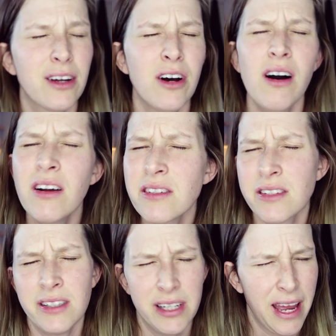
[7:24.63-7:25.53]

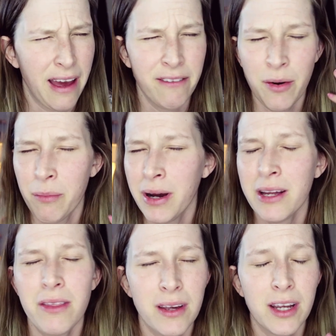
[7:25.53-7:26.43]
constantly have your
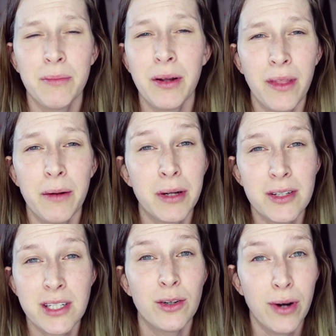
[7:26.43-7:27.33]
mind thinking about that,
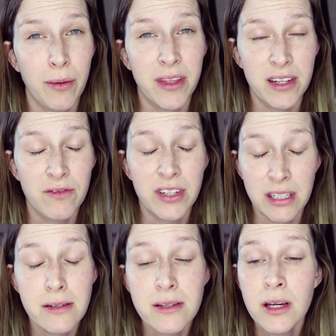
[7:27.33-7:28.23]
because I know how that
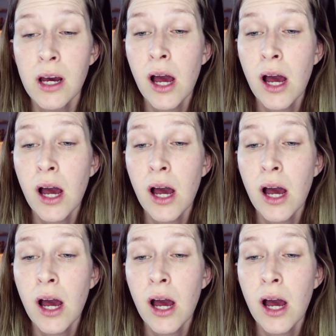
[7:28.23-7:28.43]
feels.